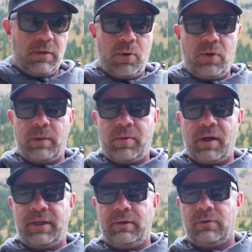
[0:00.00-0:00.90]
Napoleon
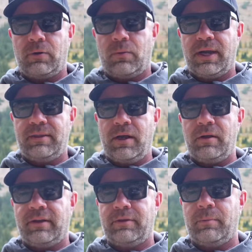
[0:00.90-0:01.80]
pocket right
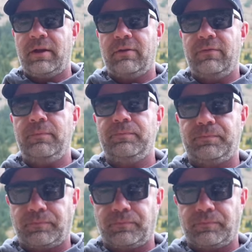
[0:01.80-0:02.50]
there next to the microphone.